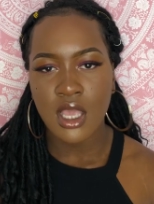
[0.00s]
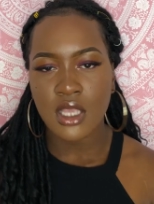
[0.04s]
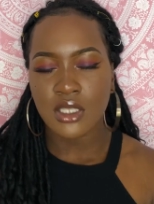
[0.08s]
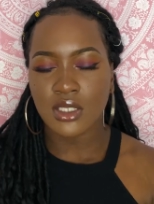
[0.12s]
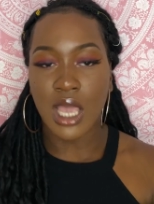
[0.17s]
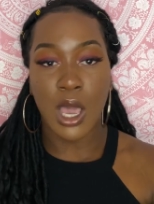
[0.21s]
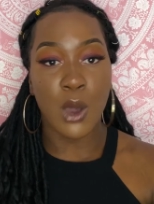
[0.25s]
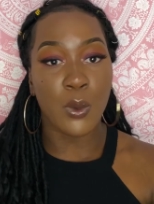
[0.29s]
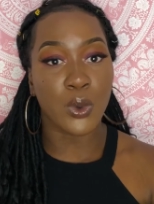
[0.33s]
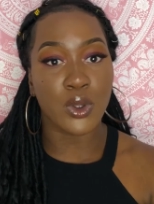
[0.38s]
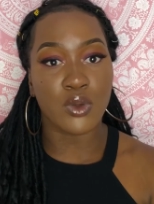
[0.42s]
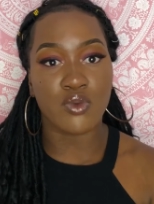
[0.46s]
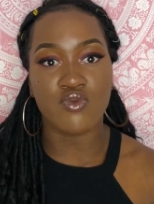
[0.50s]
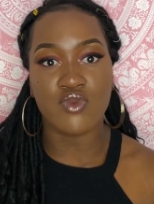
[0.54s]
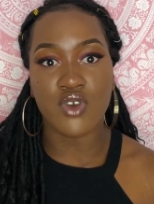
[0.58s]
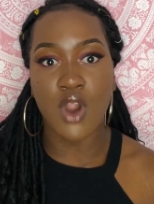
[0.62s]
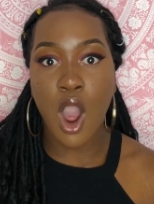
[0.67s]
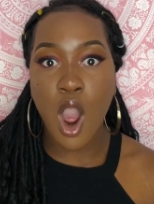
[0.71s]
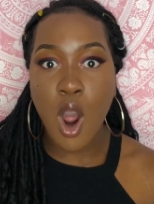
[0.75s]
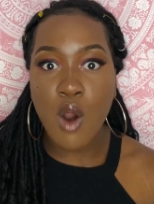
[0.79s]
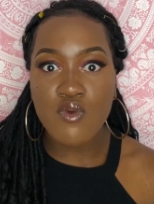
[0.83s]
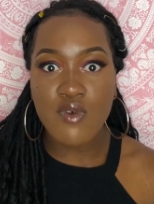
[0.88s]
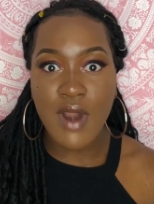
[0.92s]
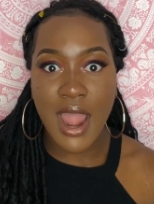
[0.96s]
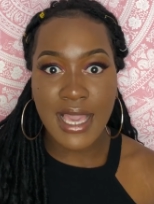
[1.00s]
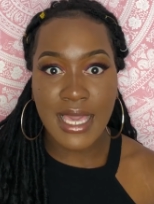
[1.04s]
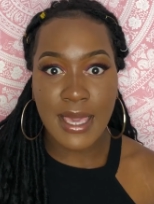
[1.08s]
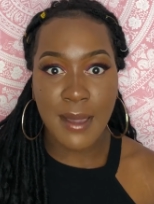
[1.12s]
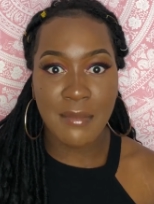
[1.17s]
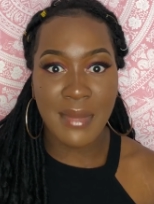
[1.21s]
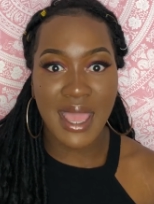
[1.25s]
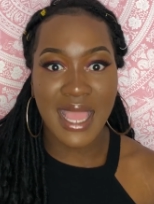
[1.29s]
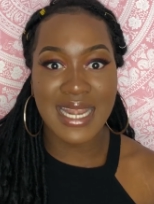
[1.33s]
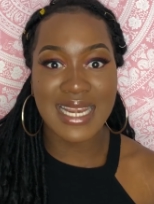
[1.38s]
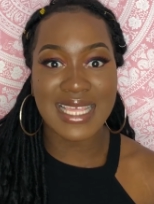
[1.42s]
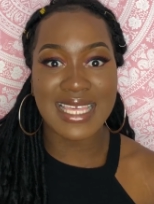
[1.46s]
So I would not
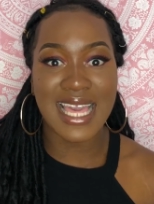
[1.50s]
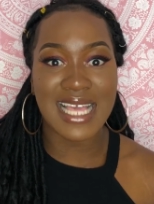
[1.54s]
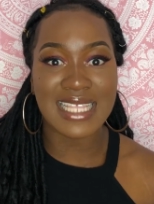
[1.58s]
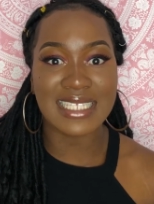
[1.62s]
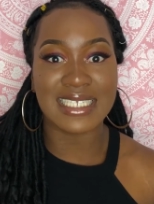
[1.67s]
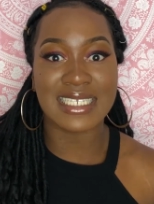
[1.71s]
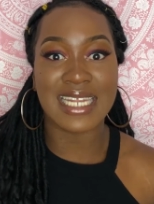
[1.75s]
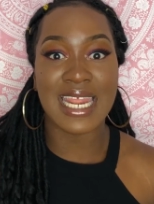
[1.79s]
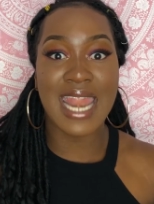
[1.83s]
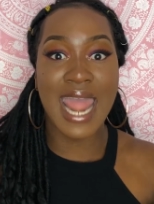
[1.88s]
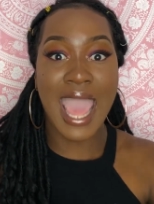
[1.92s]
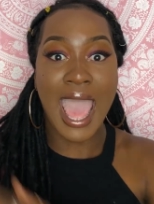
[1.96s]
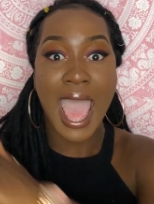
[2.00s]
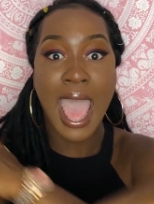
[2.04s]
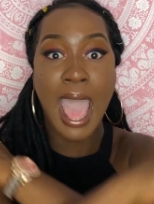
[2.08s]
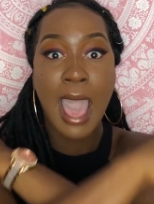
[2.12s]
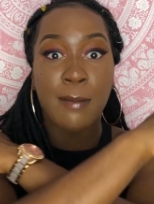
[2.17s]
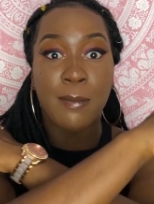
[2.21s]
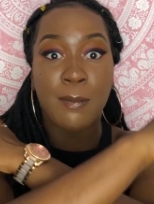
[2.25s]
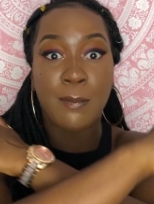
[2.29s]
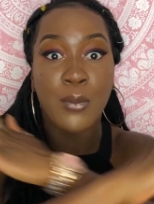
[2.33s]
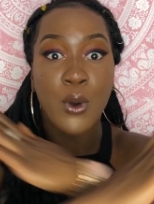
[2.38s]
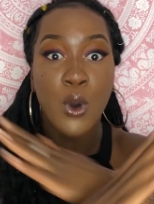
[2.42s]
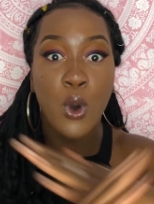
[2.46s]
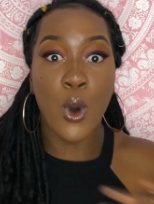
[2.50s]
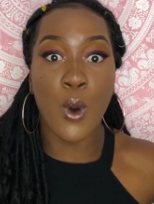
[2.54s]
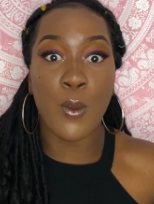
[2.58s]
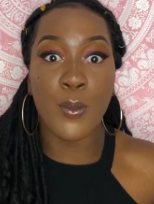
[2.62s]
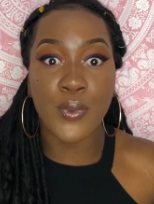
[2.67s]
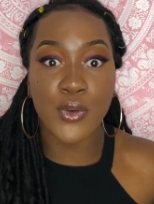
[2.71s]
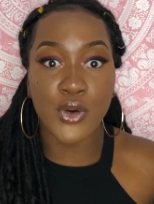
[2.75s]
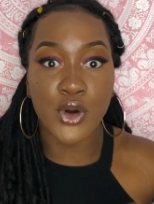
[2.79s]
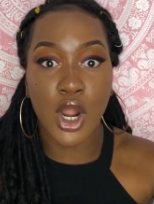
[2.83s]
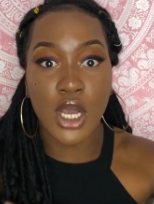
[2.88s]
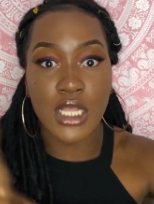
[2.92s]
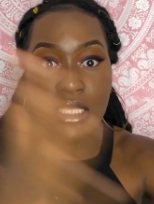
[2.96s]
recommend getting an Apple
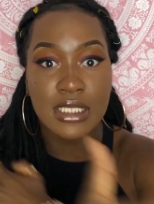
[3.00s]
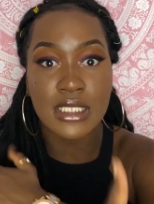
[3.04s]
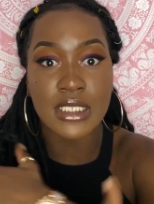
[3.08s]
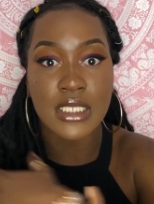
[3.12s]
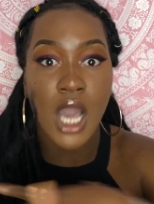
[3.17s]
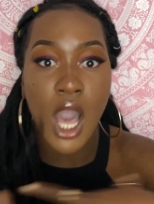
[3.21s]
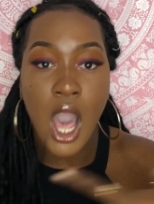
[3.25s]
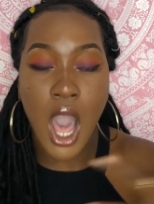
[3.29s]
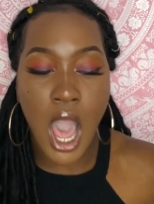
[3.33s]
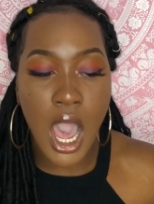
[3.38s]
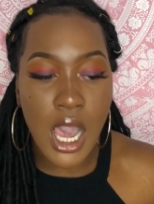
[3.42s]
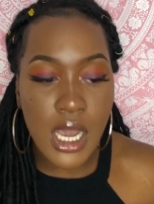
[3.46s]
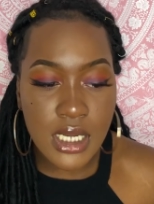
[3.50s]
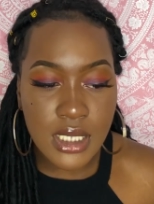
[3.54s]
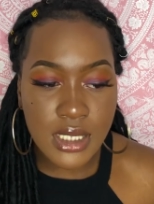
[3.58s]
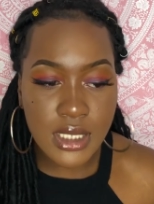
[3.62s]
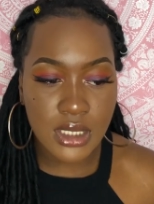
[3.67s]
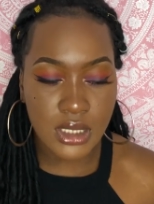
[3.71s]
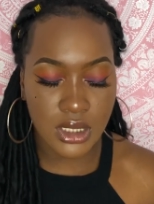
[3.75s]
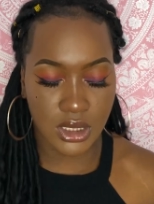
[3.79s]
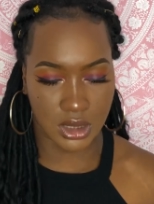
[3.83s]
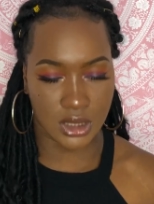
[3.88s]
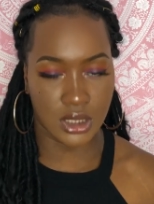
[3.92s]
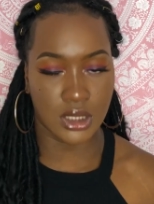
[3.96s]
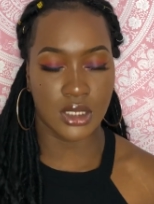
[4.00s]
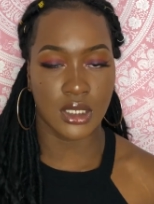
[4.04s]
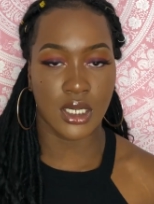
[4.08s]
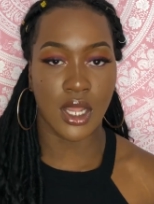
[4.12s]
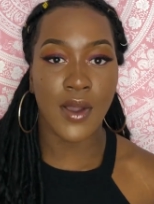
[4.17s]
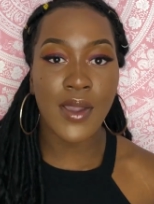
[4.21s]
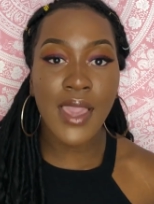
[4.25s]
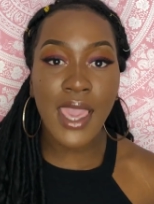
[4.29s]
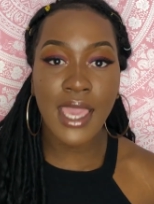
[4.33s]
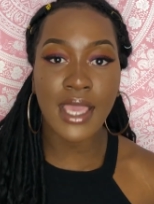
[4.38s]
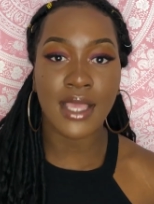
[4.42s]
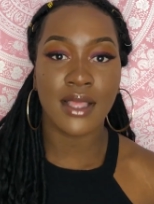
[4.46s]
product,
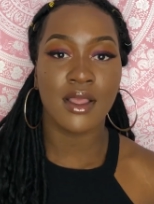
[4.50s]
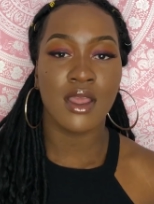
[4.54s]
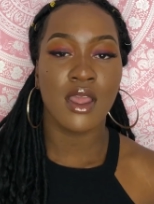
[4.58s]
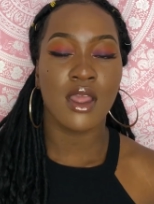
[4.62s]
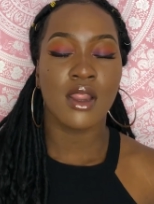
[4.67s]
okay?